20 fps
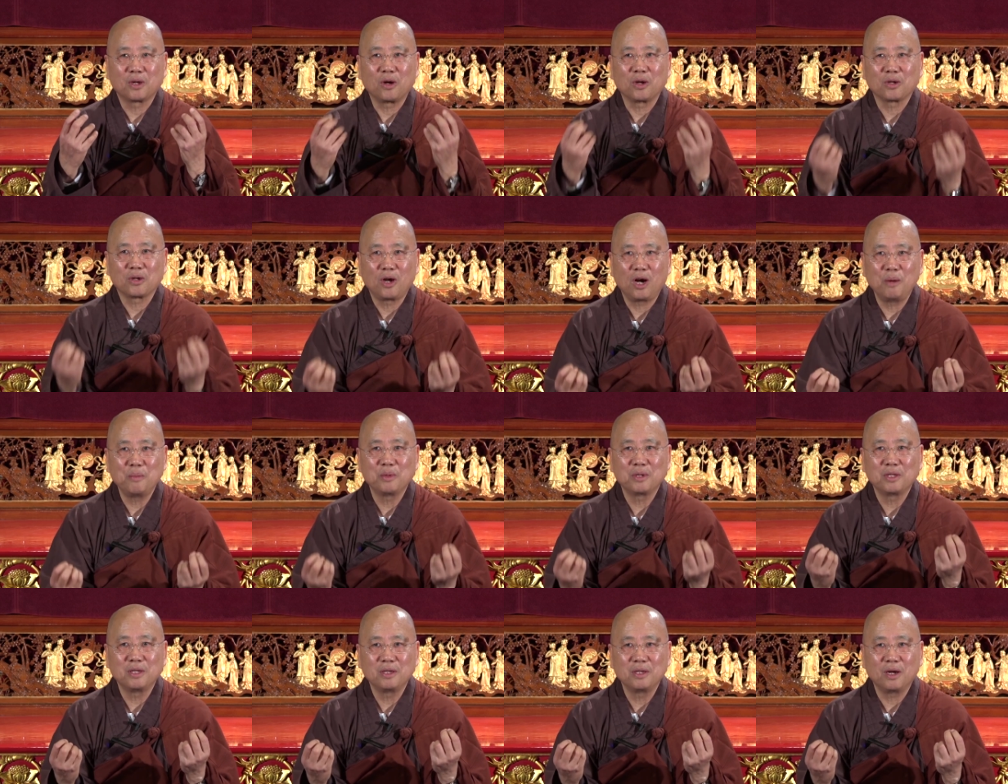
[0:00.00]

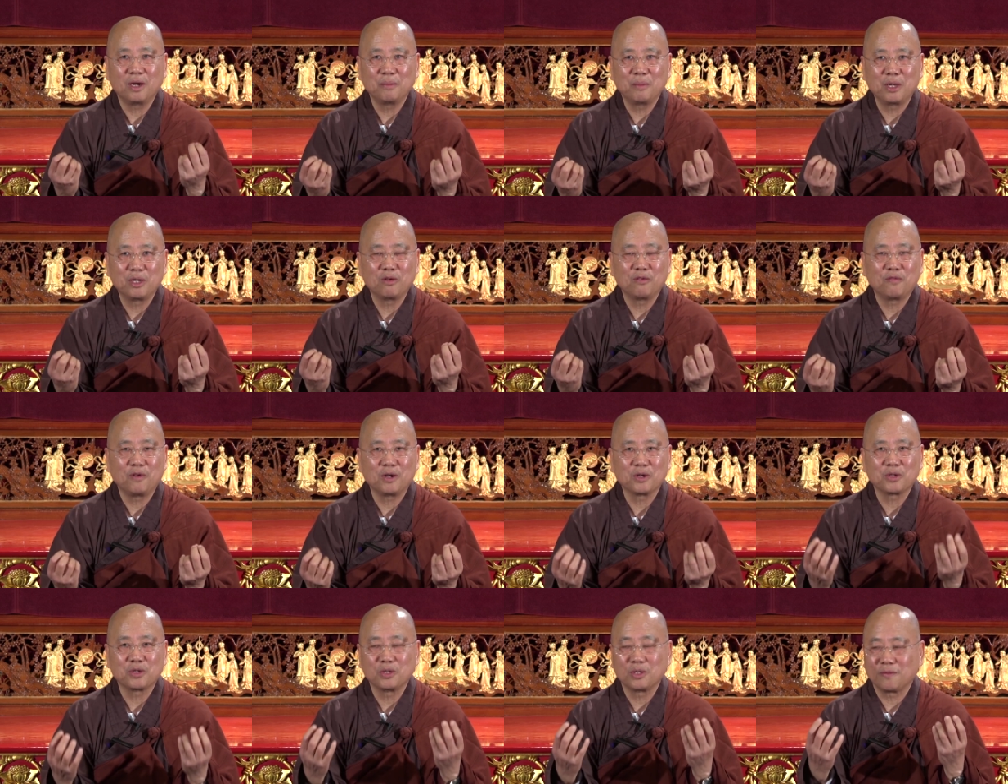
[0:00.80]
concomitant mental
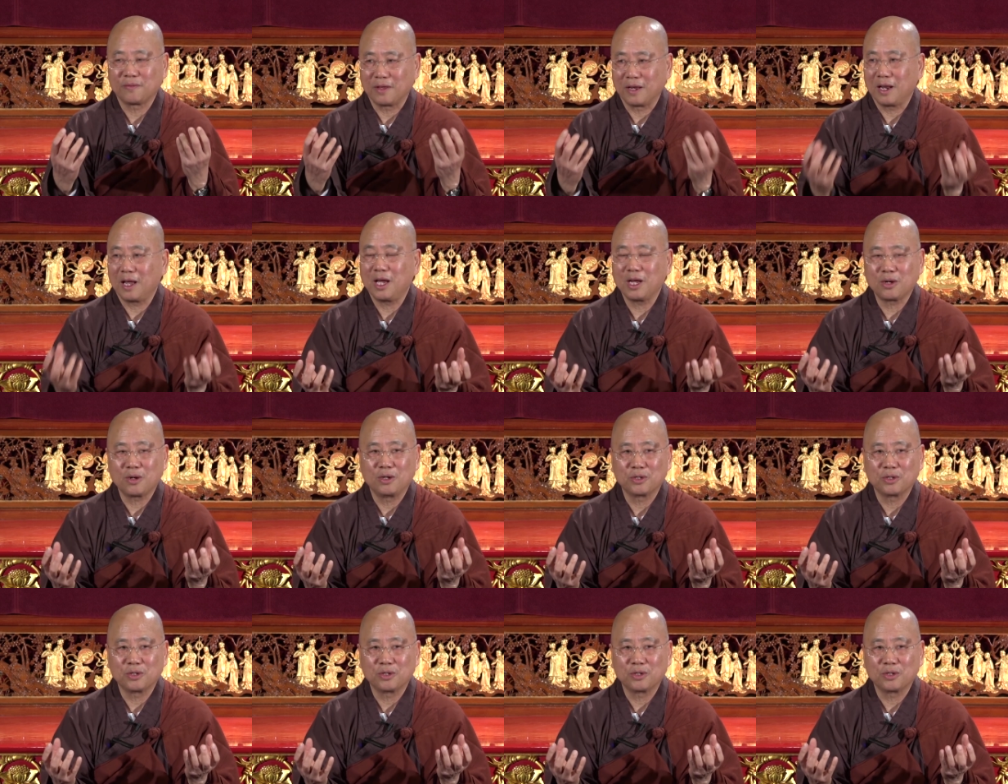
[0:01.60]
functions of the alaya